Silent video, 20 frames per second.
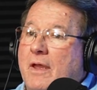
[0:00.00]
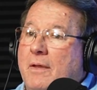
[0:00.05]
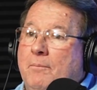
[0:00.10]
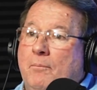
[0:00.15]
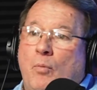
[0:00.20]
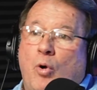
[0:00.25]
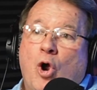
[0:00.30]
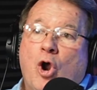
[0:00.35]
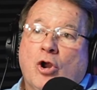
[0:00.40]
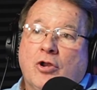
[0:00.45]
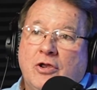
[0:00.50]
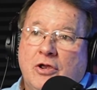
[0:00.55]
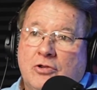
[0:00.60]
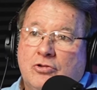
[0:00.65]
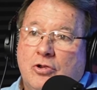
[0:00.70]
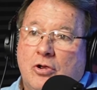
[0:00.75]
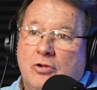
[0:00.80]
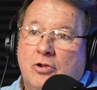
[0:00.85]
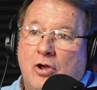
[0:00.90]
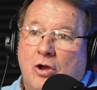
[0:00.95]
market,
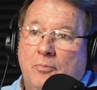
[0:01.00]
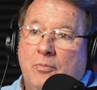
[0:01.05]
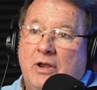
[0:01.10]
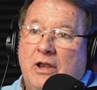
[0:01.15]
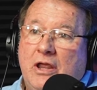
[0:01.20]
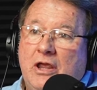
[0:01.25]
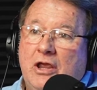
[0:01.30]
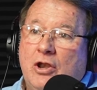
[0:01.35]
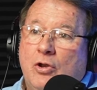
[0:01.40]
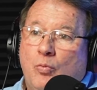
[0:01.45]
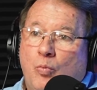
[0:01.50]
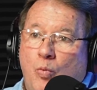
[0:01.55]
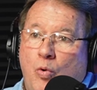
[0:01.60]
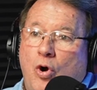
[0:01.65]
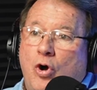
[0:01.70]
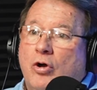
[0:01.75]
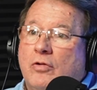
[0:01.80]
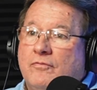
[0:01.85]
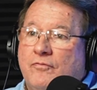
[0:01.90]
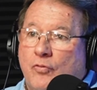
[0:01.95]
there come a need, a
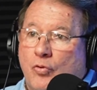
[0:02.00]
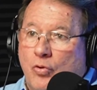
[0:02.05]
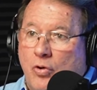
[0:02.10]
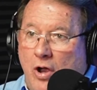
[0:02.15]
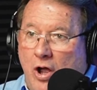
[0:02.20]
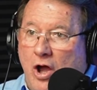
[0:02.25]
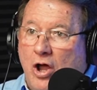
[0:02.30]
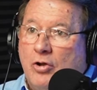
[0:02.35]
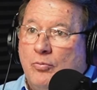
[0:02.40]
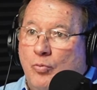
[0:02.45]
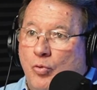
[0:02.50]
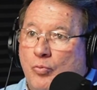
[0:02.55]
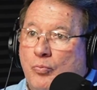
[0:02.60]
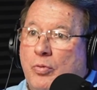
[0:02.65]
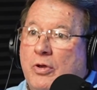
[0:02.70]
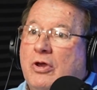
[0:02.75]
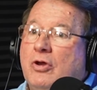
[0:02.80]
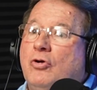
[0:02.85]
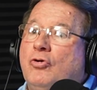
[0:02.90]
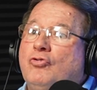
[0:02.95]
want for
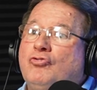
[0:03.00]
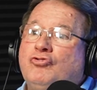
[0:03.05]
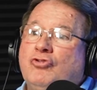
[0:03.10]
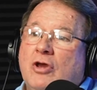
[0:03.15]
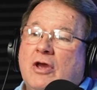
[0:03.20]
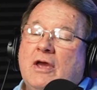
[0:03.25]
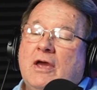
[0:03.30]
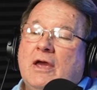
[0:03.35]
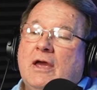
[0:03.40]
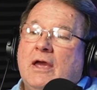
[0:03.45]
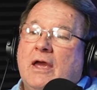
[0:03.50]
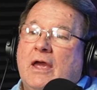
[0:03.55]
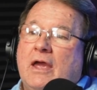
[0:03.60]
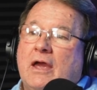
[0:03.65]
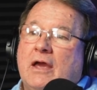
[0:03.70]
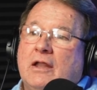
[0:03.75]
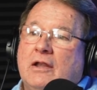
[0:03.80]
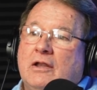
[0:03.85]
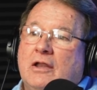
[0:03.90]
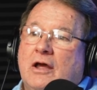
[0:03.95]
automobiles.
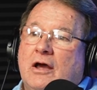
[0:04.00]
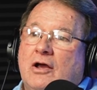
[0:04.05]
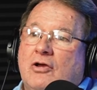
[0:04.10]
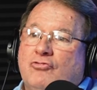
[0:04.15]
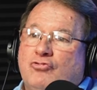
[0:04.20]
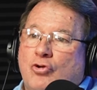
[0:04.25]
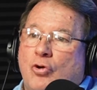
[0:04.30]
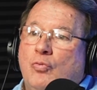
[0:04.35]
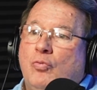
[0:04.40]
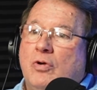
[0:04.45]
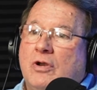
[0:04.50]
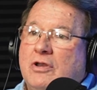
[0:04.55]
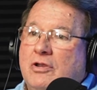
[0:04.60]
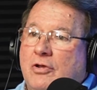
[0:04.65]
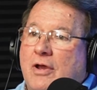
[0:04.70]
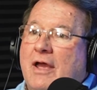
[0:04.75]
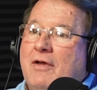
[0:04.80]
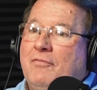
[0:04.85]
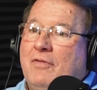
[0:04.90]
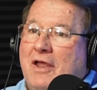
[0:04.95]
And so when
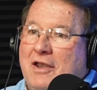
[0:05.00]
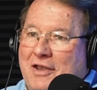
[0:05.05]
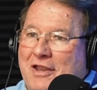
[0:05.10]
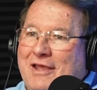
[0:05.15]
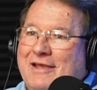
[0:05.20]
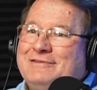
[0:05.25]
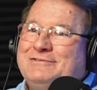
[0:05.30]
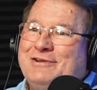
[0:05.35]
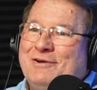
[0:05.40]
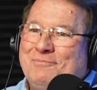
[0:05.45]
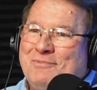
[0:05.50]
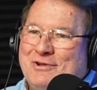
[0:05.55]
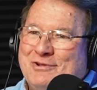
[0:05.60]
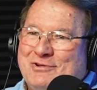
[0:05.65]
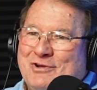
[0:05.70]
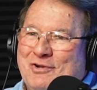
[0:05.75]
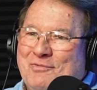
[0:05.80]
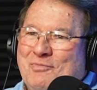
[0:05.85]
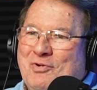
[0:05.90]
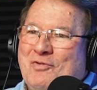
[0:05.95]
you have that need, somebody's
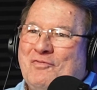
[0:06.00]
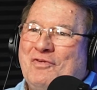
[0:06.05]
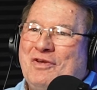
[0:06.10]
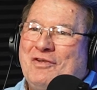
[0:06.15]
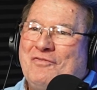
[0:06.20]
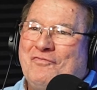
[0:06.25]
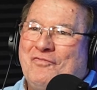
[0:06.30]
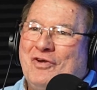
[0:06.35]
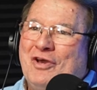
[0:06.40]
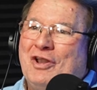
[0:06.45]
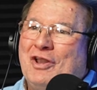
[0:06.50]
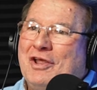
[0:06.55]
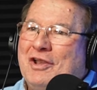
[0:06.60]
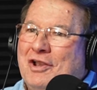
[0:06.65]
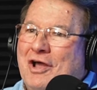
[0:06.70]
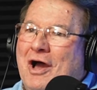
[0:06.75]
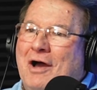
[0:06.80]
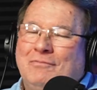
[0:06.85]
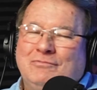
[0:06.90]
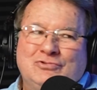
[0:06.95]
going to move in and fill it.
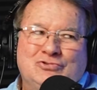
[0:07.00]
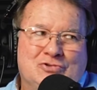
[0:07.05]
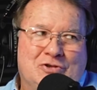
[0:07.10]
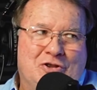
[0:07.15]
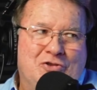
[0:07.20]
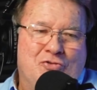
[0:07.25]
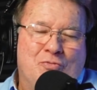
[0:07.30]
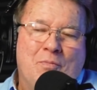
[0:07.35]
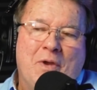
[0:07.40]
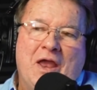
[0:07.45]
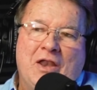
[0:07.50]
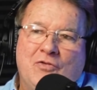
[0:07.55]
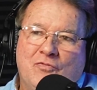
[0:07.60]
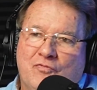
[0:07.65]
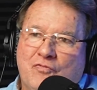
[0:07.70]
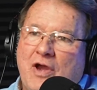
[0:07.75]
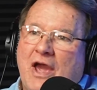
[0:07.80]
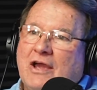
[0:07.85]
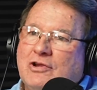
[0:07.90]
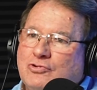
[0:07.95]
And obviously the
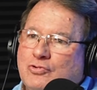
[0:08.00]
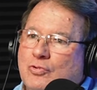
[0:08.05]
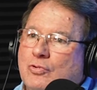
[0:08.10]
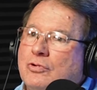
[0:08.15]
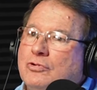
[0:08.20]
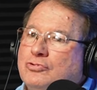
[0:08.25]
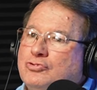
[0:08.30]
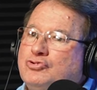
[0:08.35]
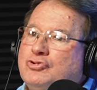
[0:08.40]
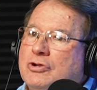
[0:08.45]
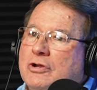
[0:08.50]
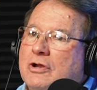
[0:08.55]
manufacturers